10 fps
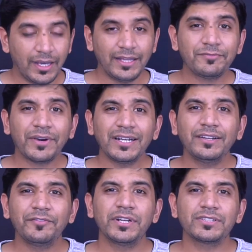And the final
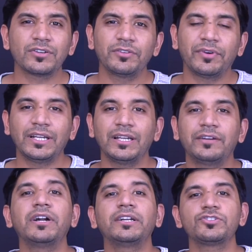difference or the final
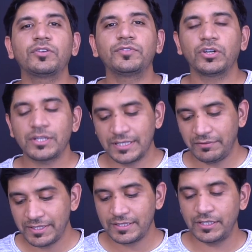advantage of the Honor
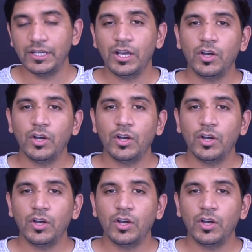7C